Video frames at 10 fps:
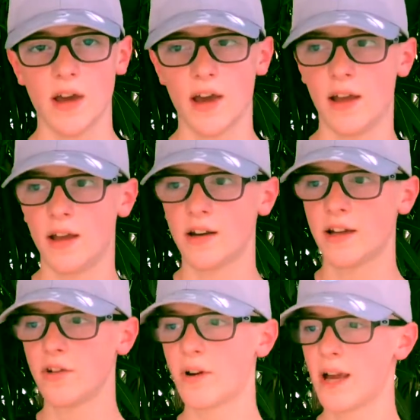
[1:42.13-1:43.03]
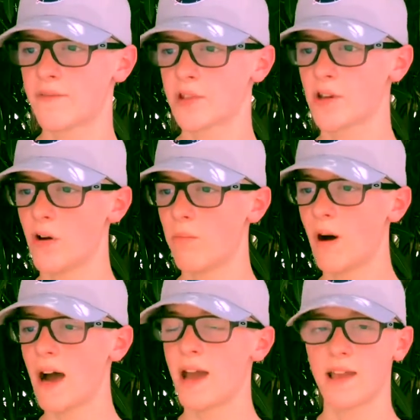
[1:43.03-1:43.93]
And I don't have to go
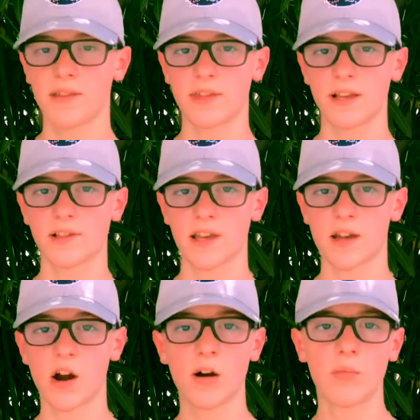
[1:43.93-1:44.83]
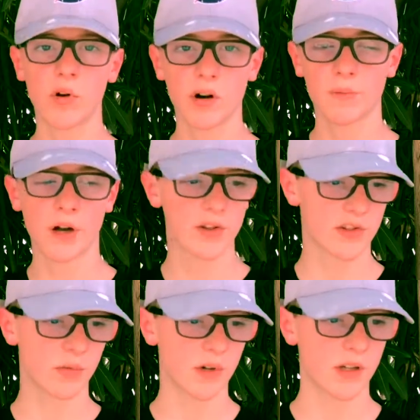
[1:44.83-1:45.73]
buy things like cardboard,
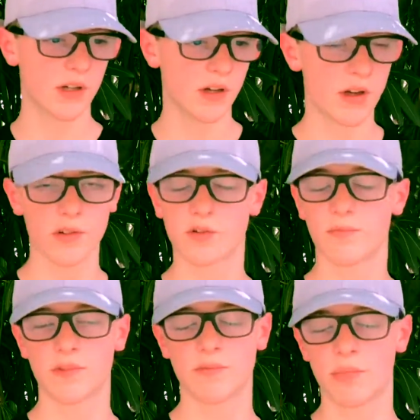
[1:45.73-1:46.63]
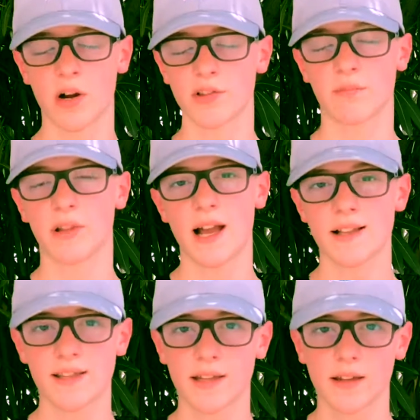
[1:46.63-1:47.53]
balsa wood, and other parts of
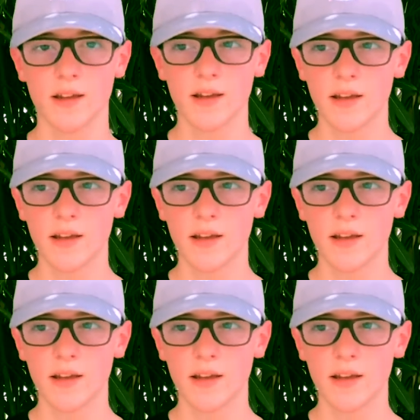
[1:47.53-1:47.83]
plastic